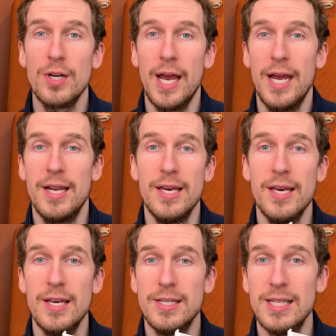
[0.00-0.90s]
and he
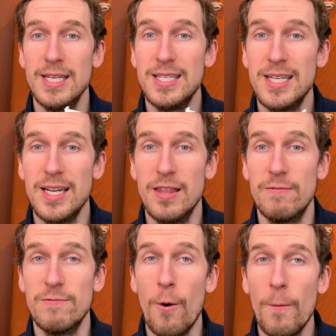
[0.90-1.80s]
is listed in the
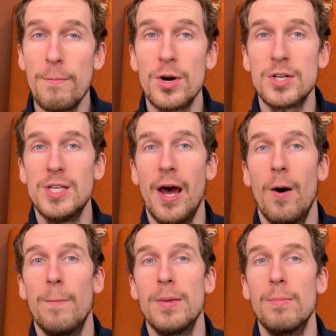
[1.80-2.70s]
phone book to
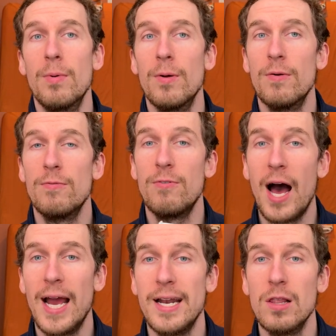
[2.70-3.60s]
help people
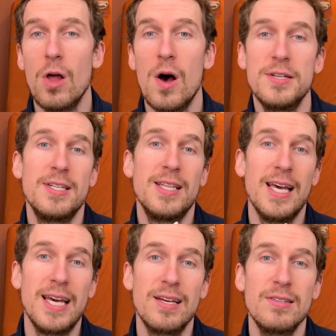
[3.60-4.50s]
find lost
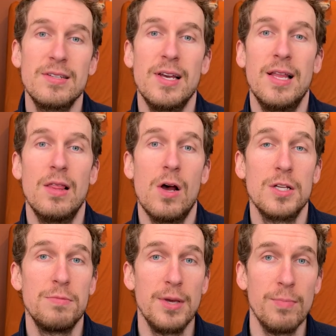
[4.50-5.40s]
things and
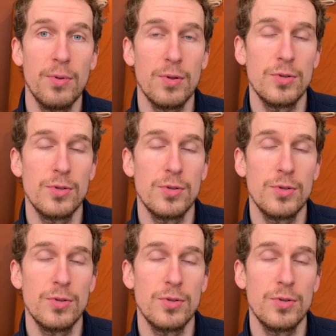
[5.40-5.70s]
lost people.